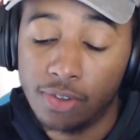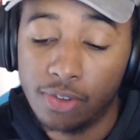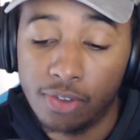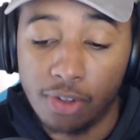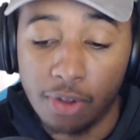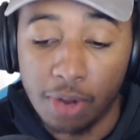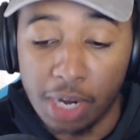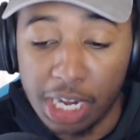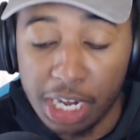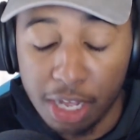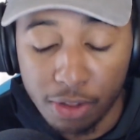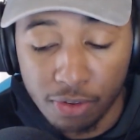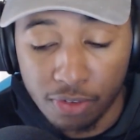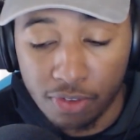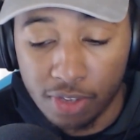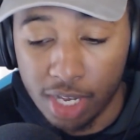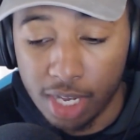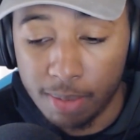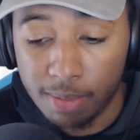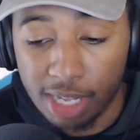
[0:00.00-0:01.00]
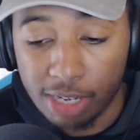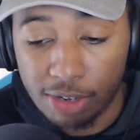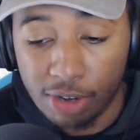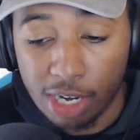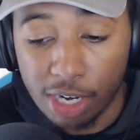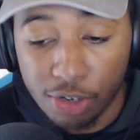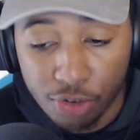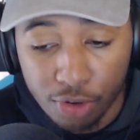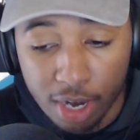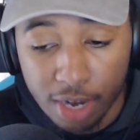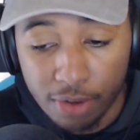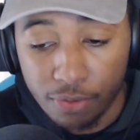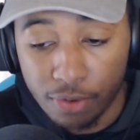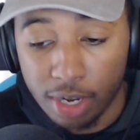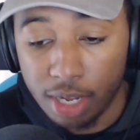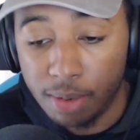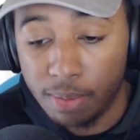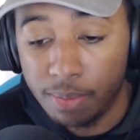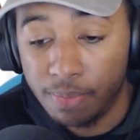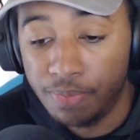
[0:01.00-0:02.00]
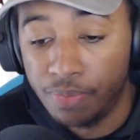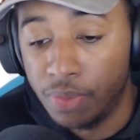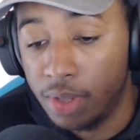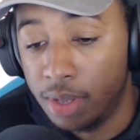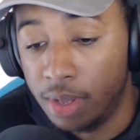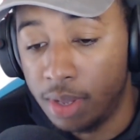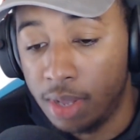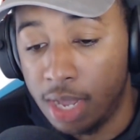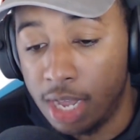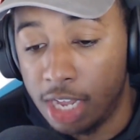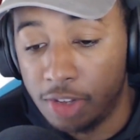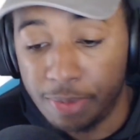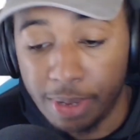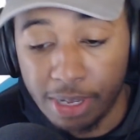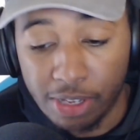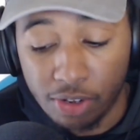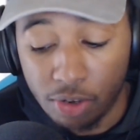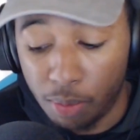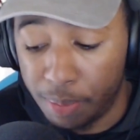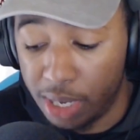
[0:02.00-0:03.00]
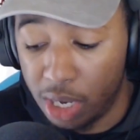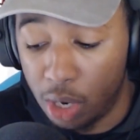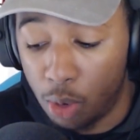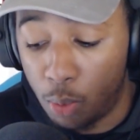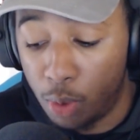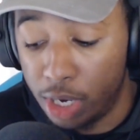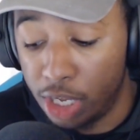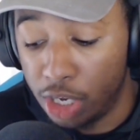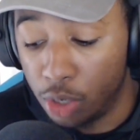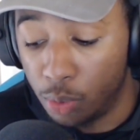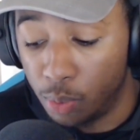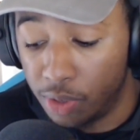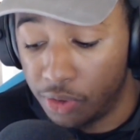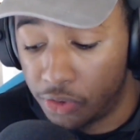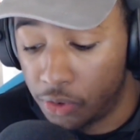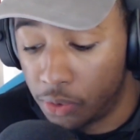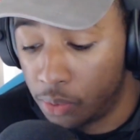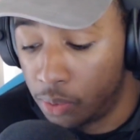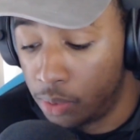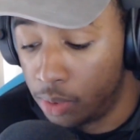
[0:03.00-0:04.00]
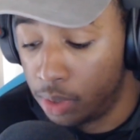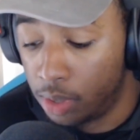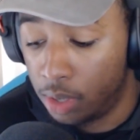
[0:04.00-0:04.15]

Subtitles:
So any other team they try to trade for him is basically going to be a 1-year rental.